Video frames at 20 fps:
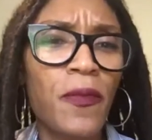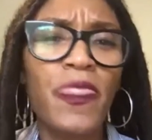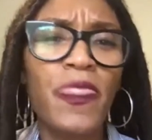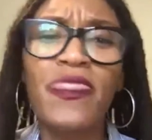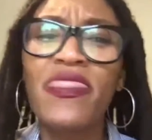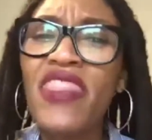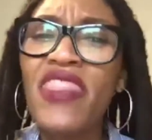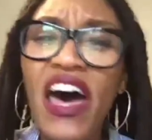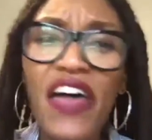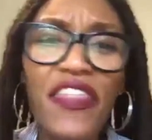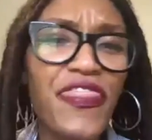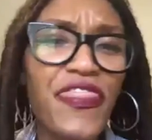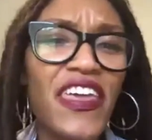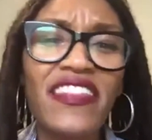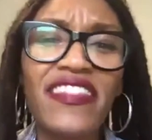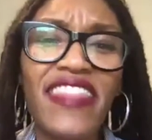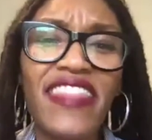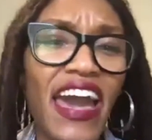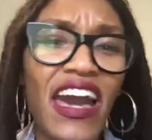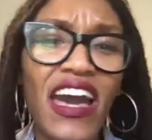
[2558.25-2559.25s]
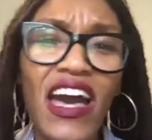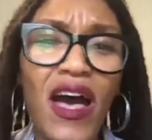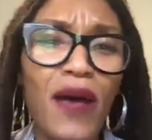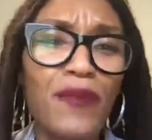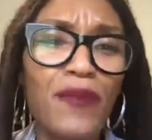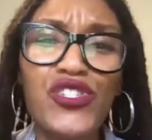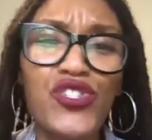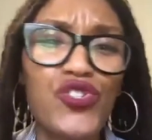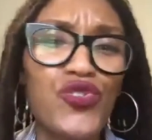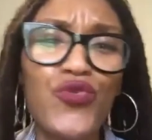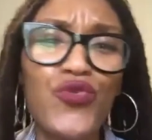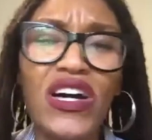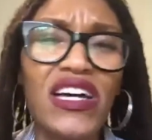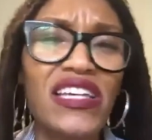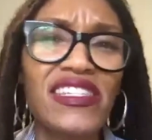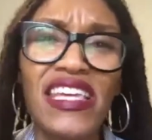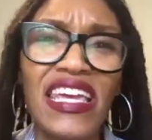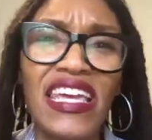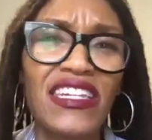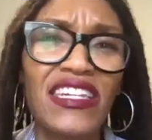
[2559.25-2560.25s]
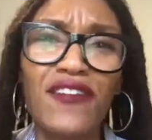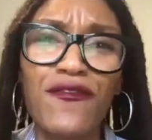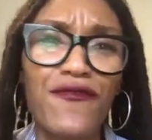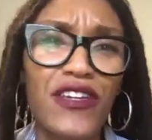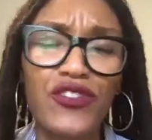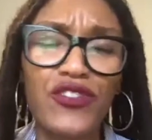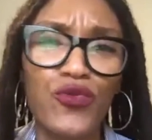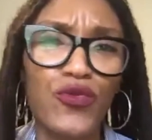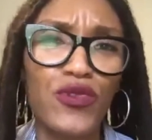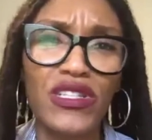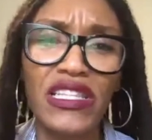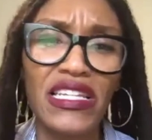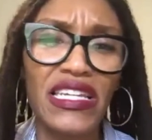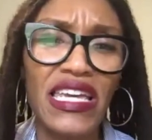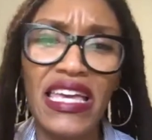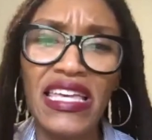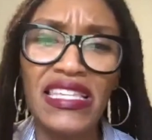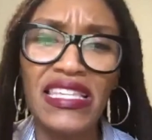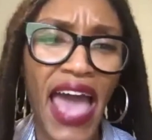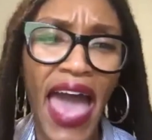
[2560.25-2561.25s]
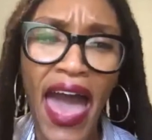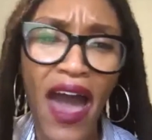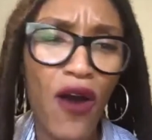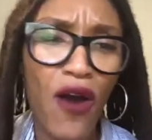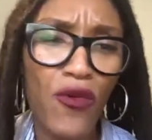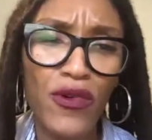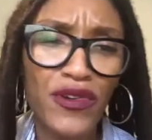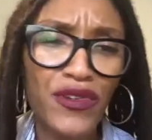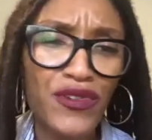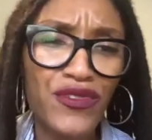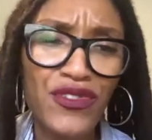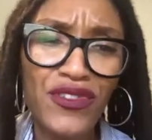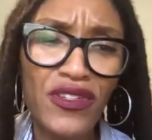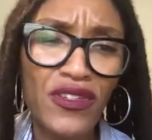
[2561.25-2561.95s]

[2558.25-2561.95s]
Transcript: Nothing that comes to us individually is ours.